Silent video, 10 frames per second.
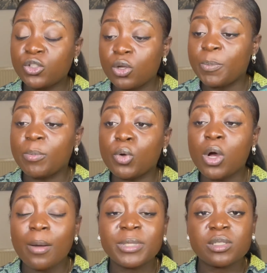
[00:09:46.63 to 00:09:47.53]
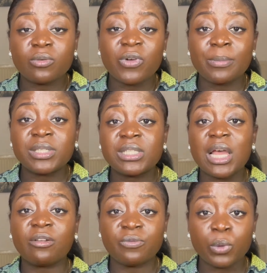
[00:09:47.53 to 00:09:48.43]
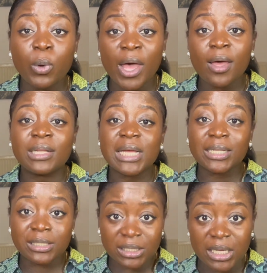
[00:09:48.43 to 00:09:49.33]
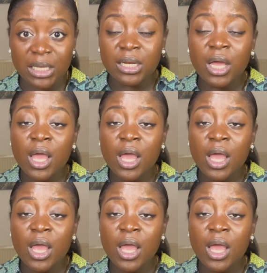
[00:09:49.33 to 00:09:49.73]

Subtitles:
sure people come into the pharmacy and feel heard and seen,